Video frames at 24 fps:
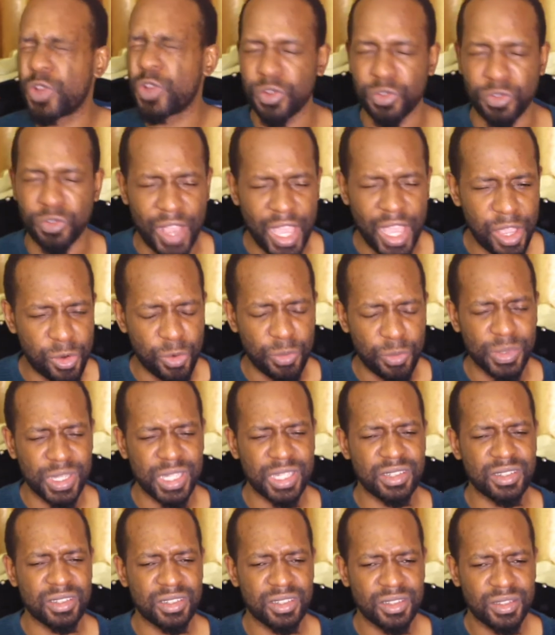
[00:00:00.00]

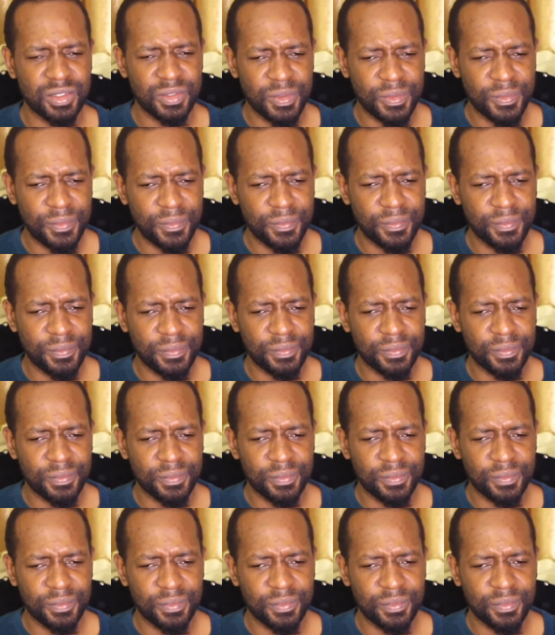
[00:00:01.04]
environment.
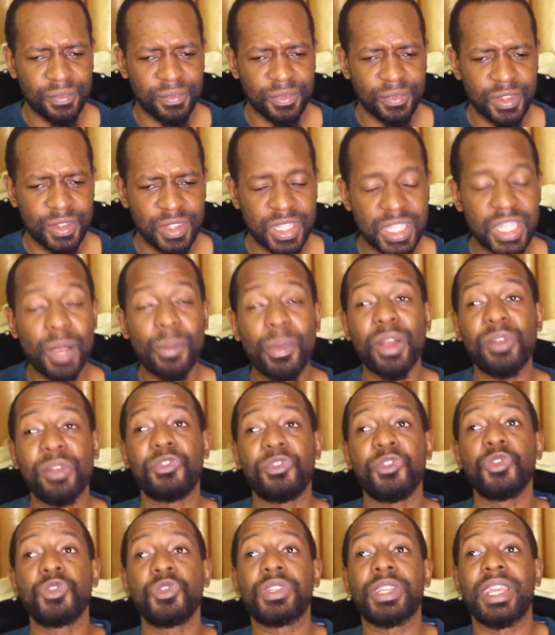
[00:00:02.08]
Someone
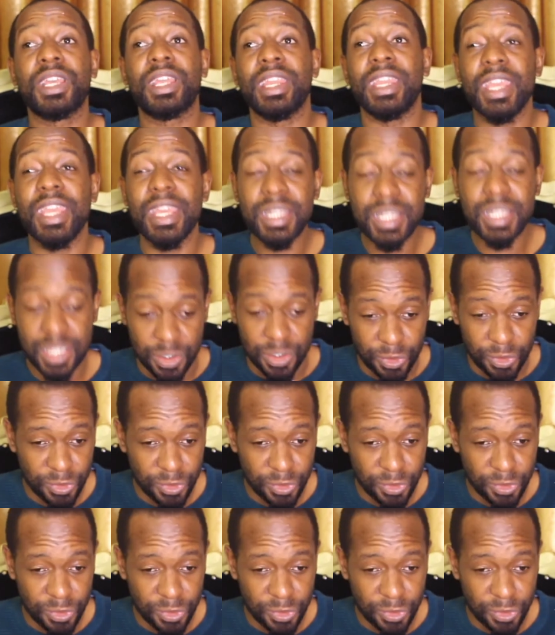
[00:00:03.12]
feels creative.